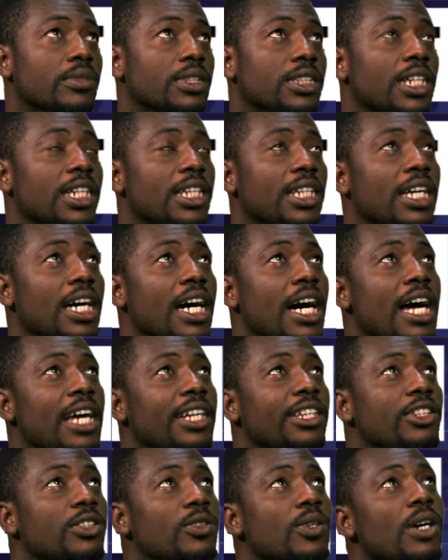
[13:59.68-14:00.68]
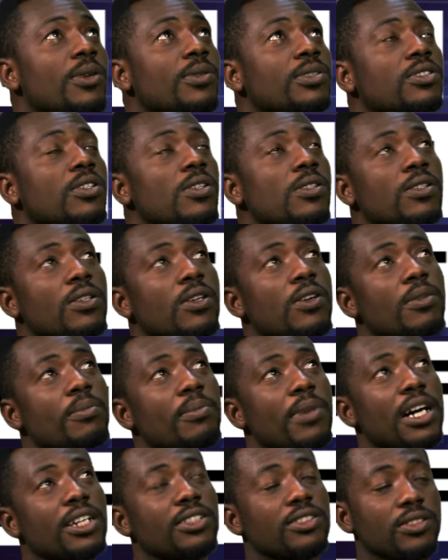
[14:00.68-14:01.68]
Then I knew I was going to come
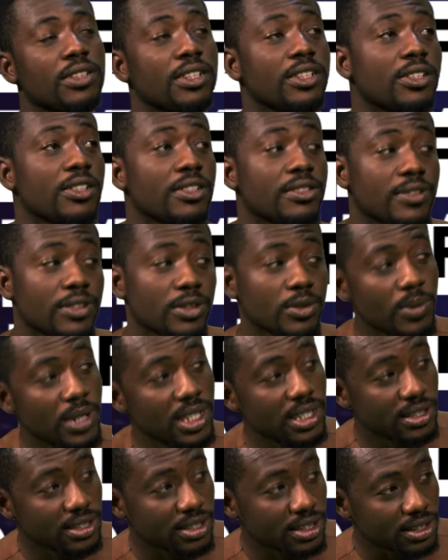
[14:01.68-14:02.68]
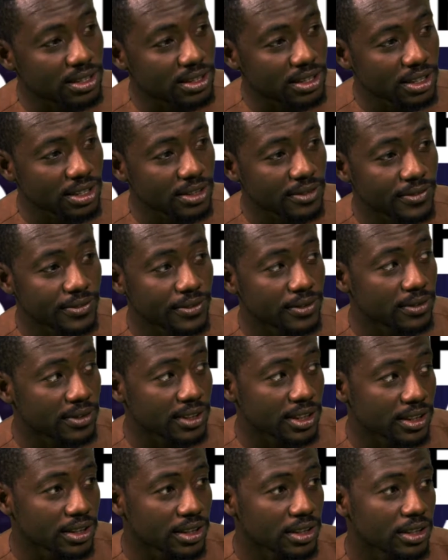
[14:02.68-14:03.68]
back to Lagos for 2016
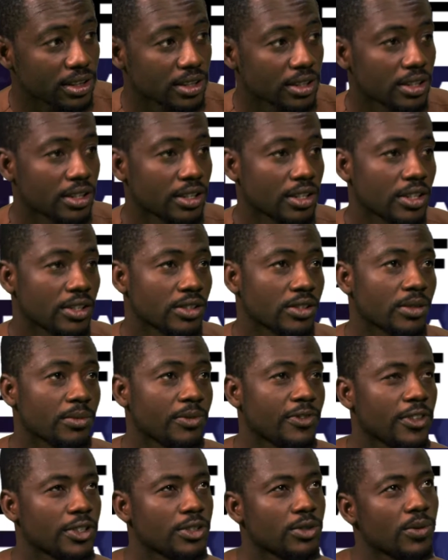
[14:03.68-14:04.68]
fully. So for